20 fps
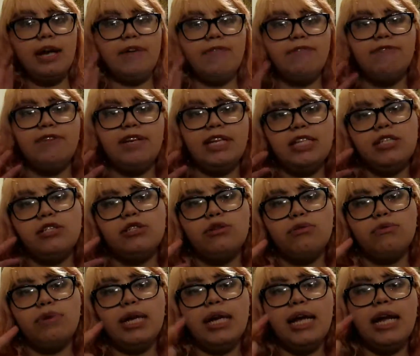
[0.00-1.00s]
and Venus
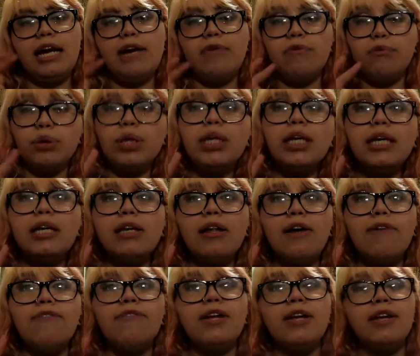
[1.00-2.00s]
3, and I really
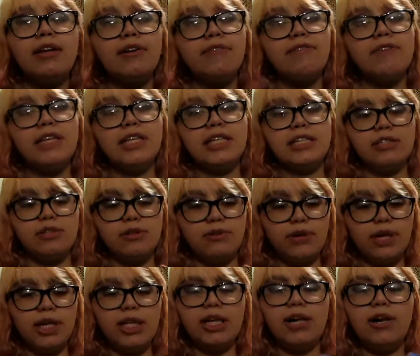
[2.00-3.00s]
love Venus
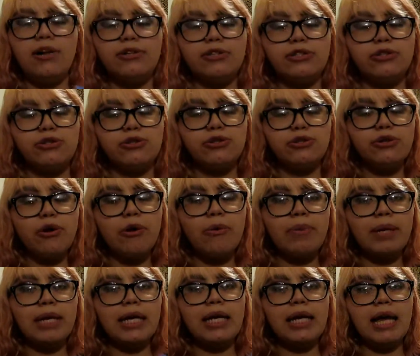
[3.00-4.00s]
3. The colors are so
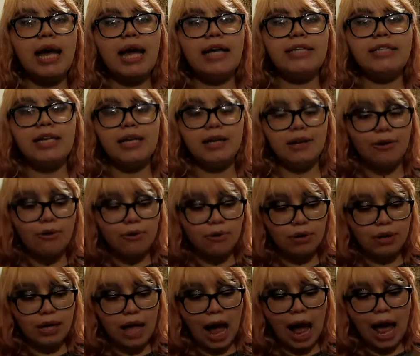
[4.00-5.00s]
me, and
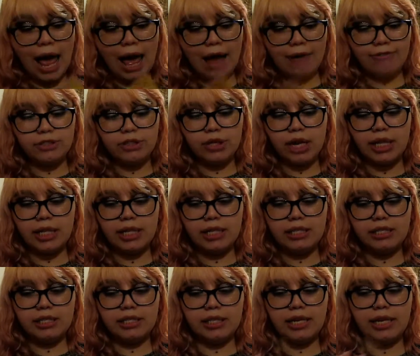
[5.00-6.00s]
I have tried
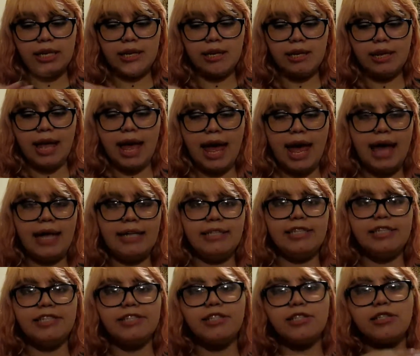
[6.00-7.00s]
this and
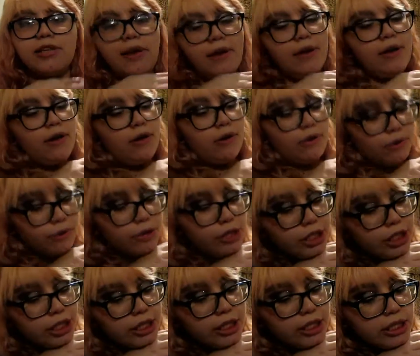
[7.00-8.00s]
it's
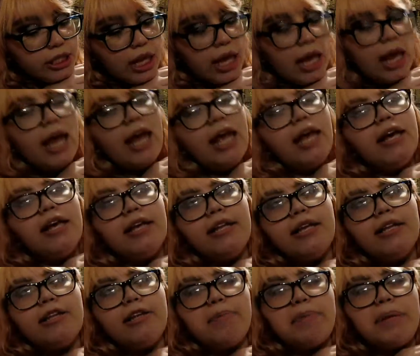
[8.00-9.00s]
gorgeous and
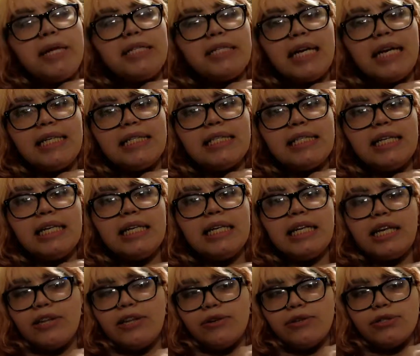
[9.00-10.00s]
they blend
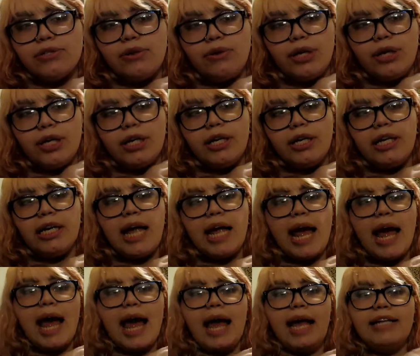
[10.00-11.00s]
nicely and they're so good,
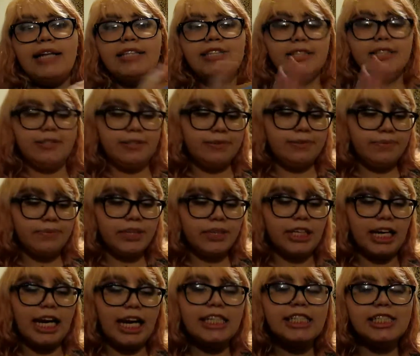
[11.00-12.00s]
and
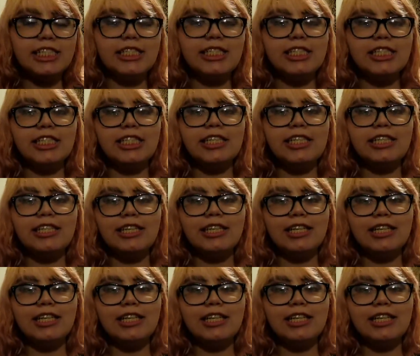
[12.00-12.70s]
I just